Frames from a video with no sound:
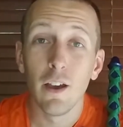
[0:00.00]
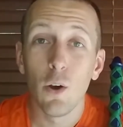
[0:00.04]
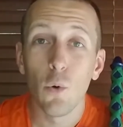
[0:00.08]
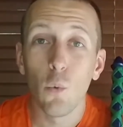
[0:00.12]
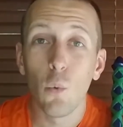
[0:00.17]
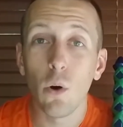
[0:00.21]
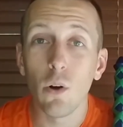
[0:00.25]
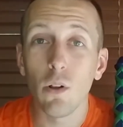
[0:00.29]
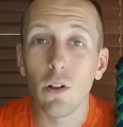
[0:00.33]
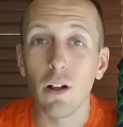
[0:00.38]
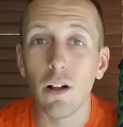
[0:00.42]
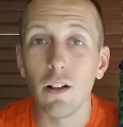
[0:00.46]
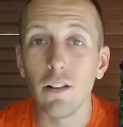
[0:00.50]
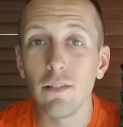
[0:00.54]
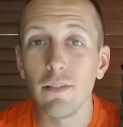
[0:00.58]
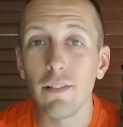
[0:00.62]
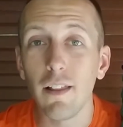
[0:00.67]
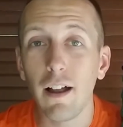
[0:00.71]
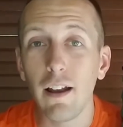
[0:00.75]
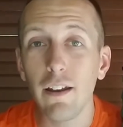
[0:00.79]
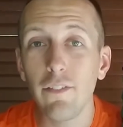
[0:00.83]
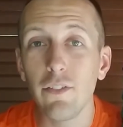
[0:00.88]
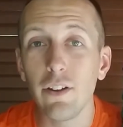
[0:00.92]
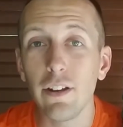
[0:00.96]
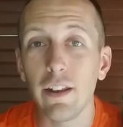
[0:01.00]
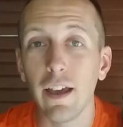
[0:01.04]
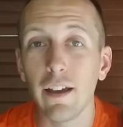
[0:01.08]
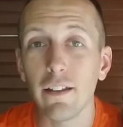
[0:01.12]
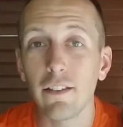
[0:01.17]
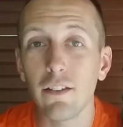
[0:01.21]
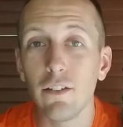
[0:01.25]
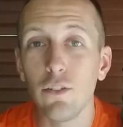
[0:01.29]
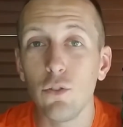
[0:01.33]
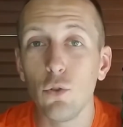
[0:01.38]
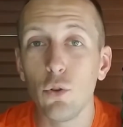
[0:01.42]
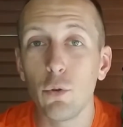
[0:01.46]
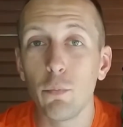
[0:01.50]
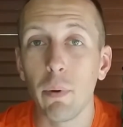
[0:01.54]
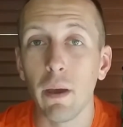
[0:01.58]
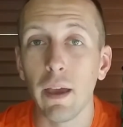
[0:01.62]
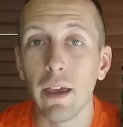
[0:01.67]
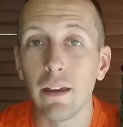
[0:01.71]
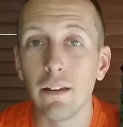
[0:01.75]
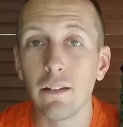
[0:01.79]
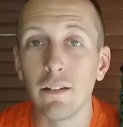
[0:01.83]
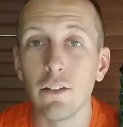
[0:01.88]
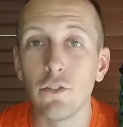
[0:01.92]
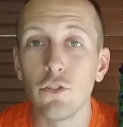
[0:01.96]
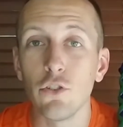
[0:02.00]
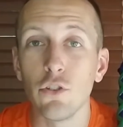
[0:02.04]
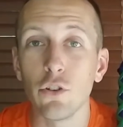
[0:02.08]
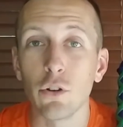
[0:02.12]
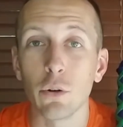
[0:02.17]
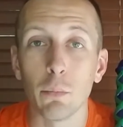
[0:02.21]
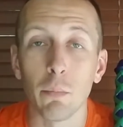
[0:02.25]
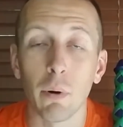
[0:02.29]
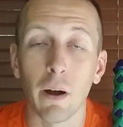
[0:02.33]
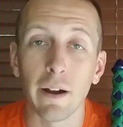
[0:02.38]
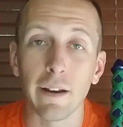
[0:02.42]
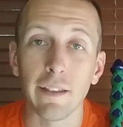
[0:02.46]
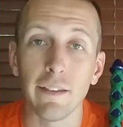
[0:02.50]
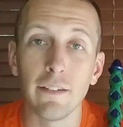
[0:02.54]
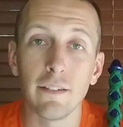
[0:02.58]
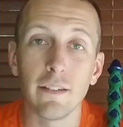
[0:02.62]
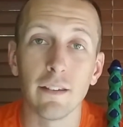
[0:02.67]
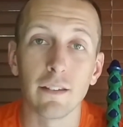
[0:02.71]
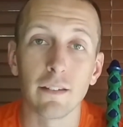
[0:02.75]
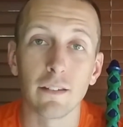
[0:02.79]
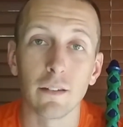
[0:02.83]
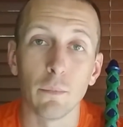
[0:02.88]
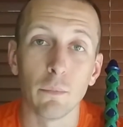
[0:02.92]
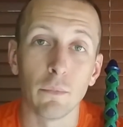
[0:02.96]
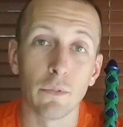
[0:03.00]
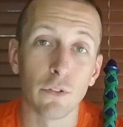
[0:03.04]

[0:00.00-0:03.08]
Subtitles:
Well, a lot of it has to do with paying attention to your body system.